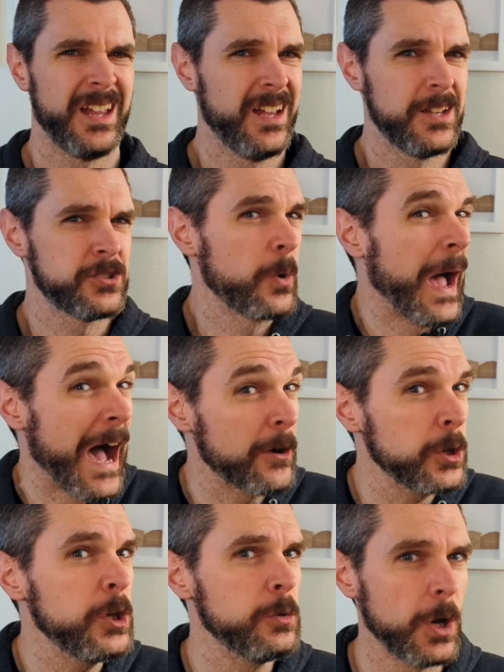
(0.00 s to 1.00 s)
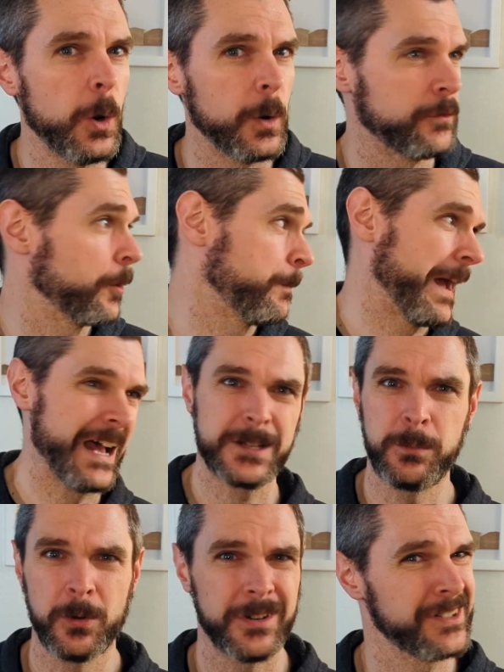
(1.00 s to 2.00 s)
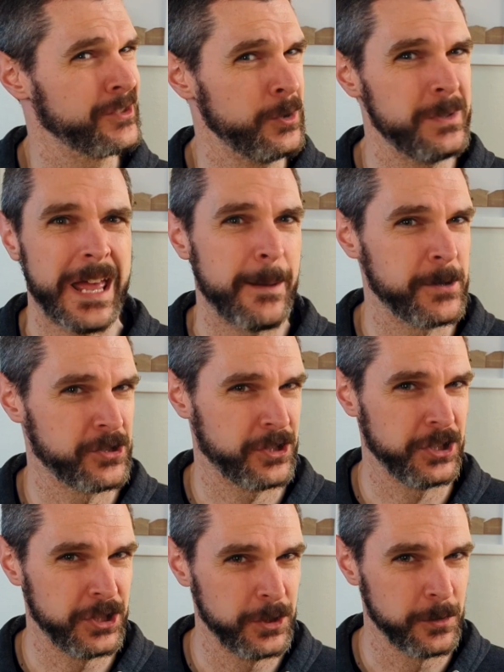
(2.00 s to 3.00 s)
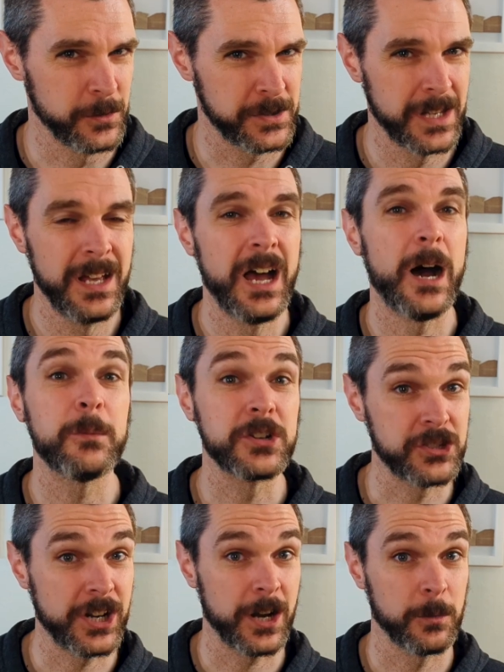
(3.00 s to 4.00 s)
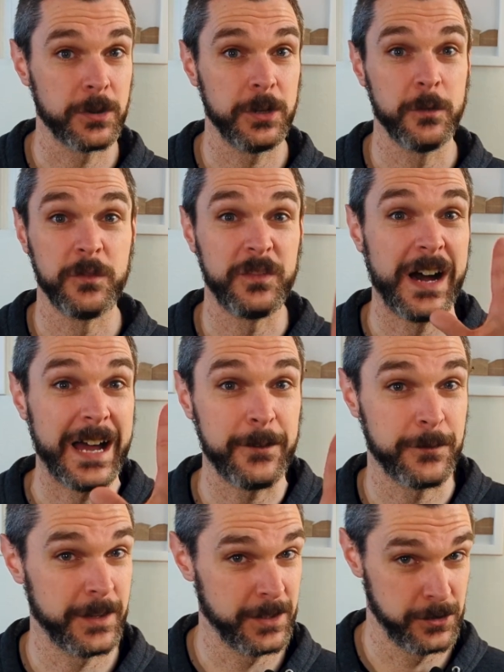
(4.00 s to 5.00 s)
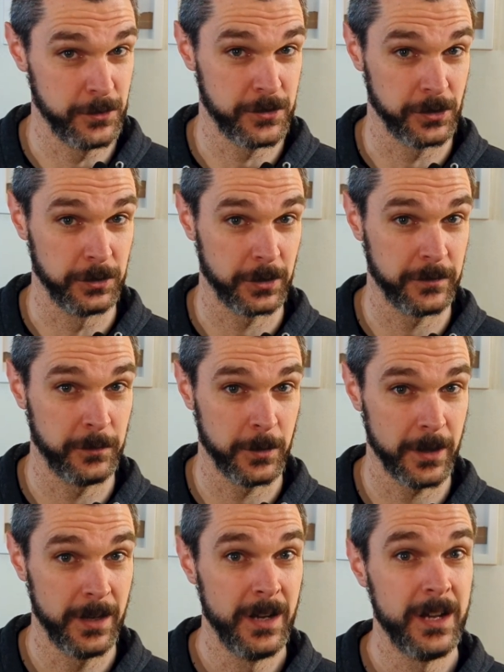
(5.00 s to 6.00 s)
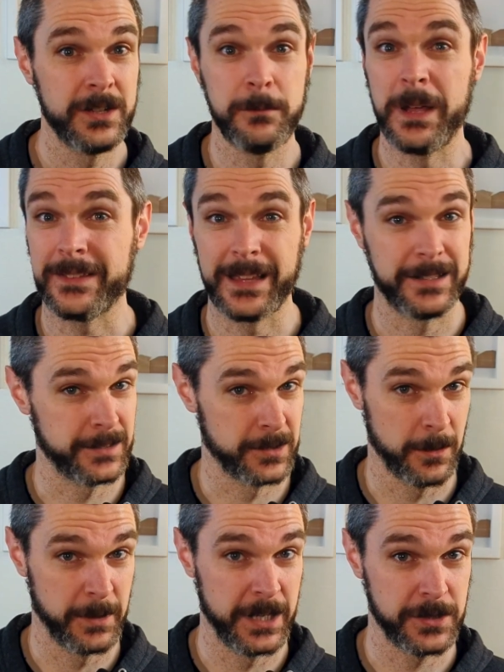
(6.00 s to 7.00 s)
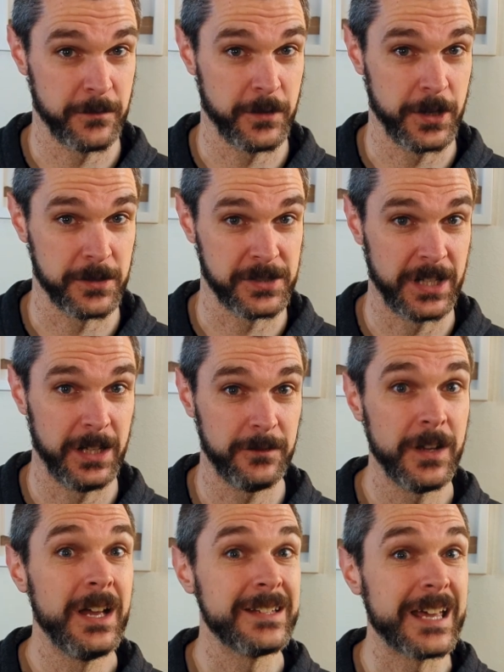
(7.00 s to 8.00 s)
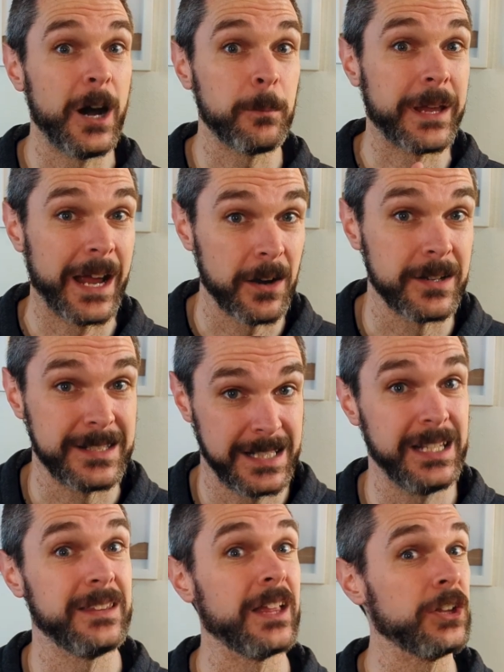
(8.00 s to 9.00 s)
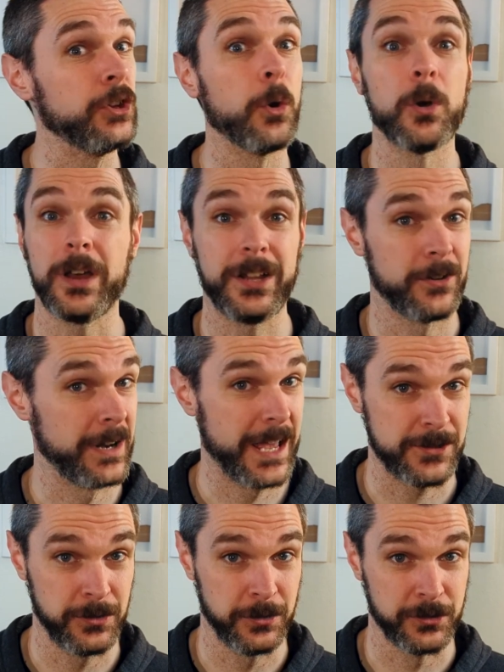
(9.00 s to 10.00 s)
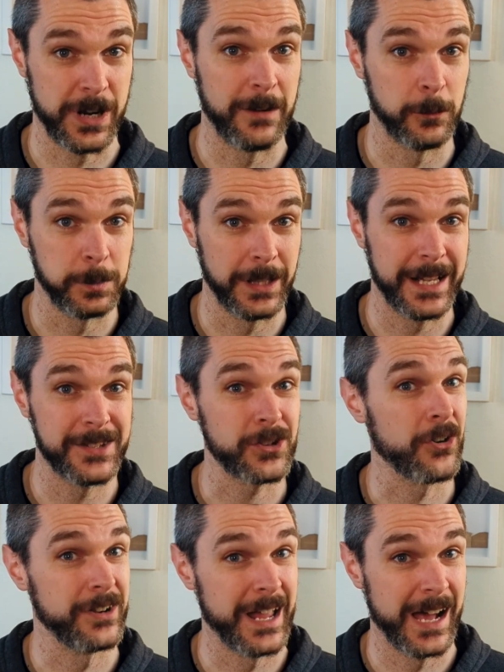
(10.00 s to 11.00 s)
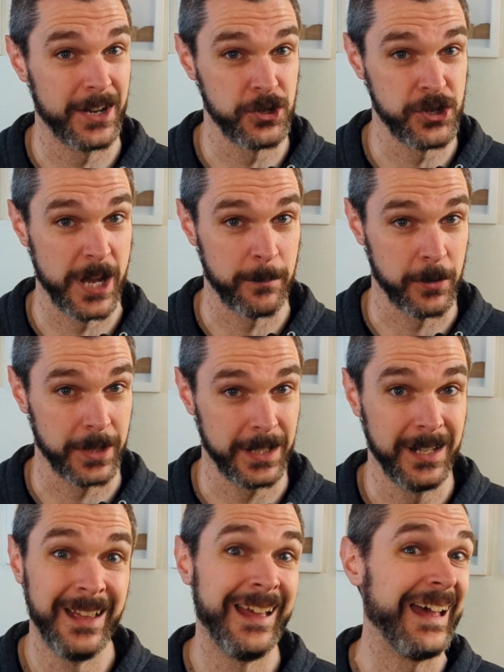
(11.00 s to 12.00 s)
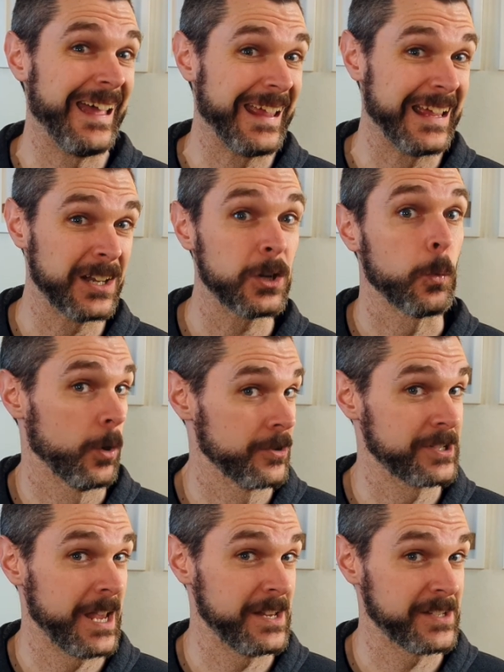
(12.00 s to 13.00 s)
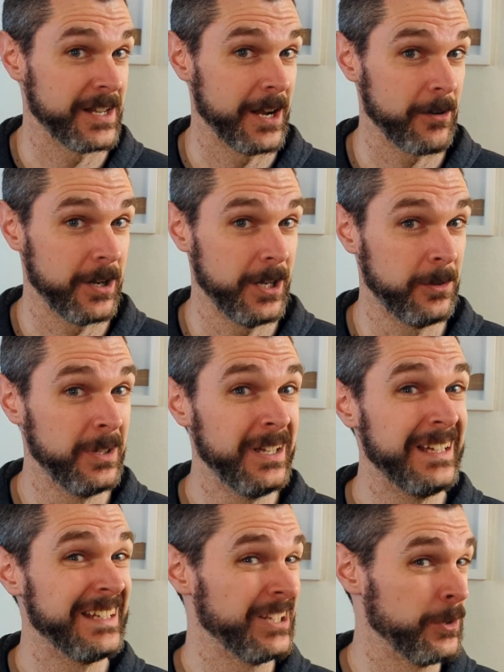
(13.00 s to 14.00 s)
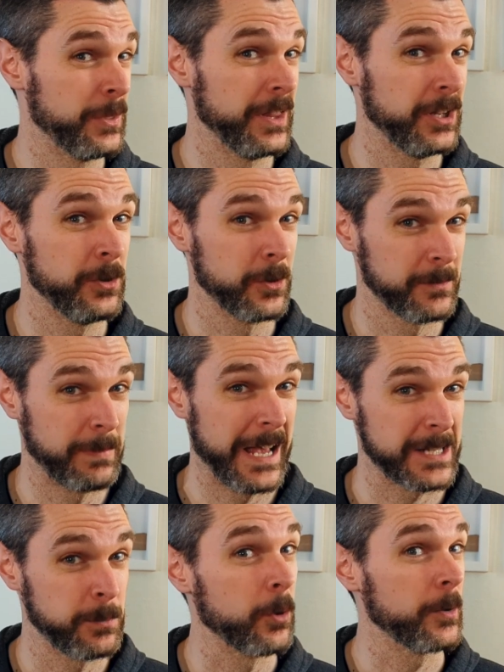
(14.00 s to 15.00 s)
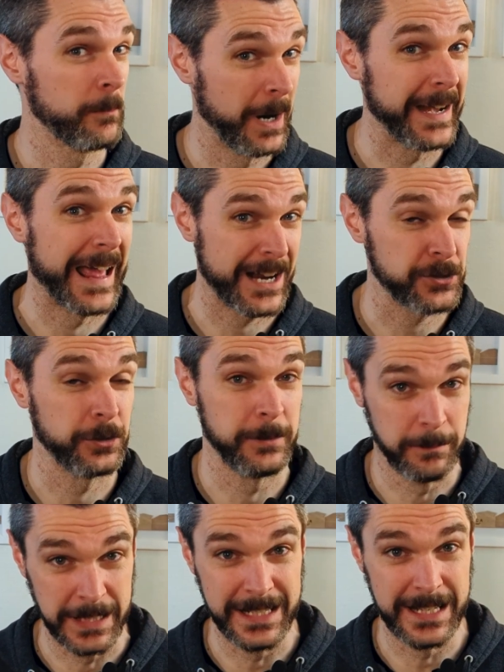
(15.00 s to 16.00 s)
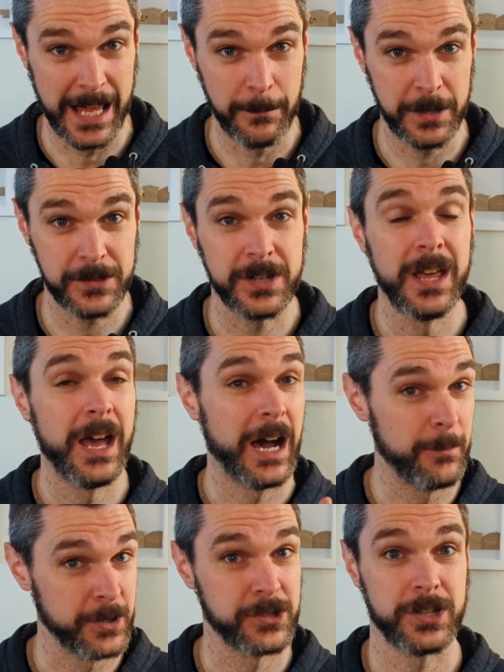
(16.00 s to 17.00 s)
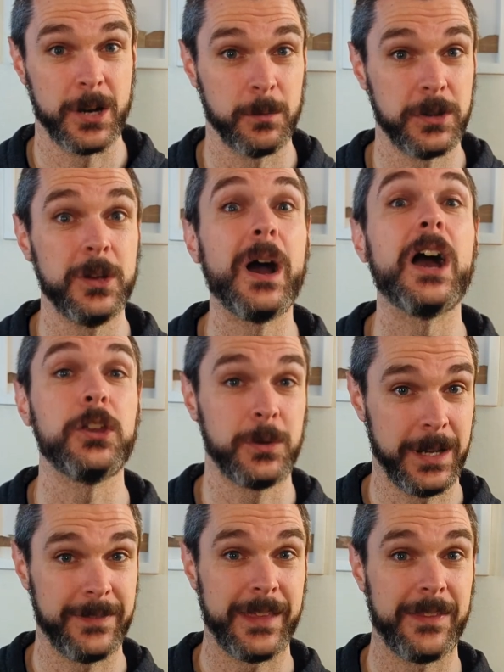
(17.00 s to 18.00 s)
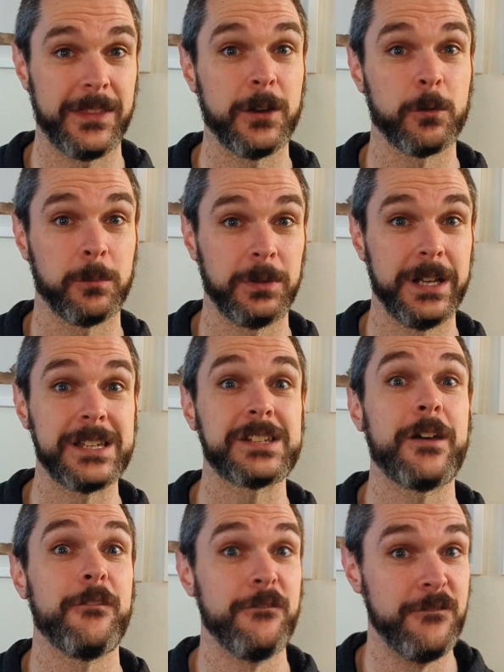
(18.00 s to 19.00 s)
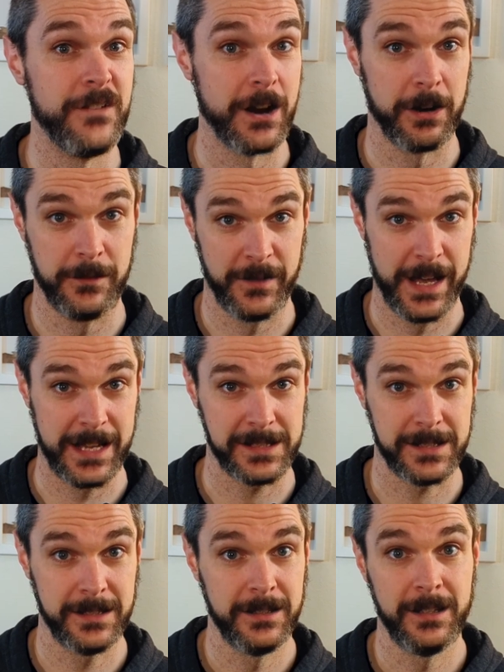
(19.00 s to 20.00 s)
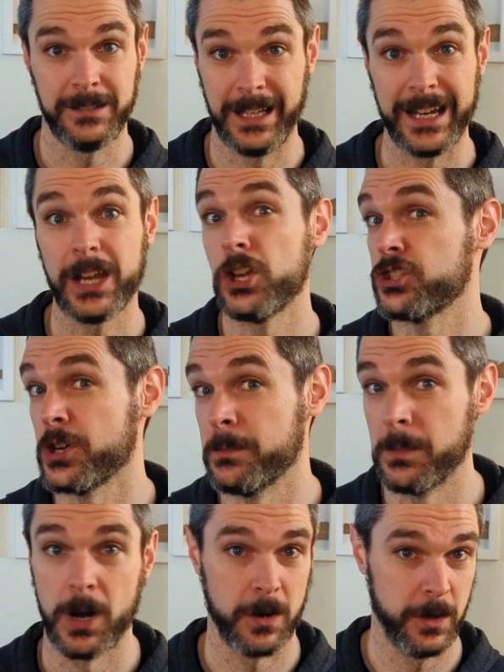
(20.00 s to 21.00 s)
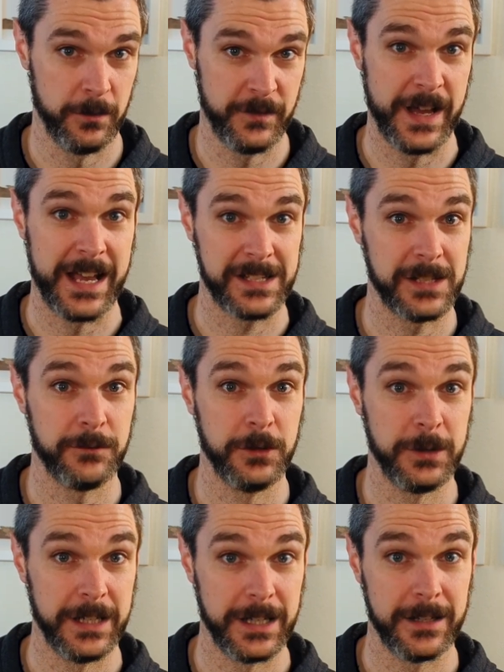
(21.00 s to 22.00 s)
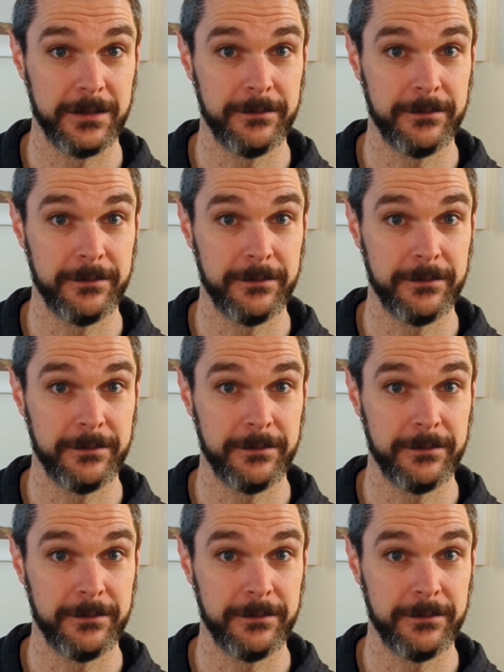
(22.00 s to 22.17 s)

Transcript: So how do you know if your passport is too damaged to use? I'm going to share with you 5 things you should look for to make that determination for yourself to help guarantee that your international travel plans are not in jeopardy. And worst case scenario, you think your passport might actually be damaged, I'm going to share with you how you can get that thing replaced very fast, like tomorrow fast if you need it.